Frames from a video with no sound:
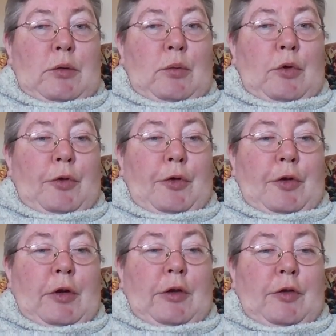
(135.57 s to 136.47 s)
was
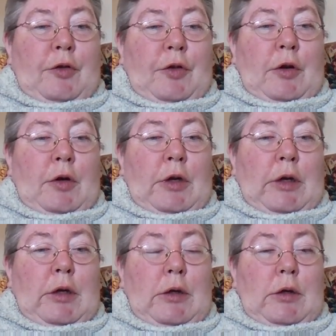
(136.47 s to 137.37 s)
the
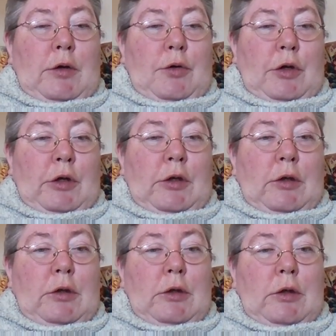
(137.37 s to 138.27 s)
necessary trigger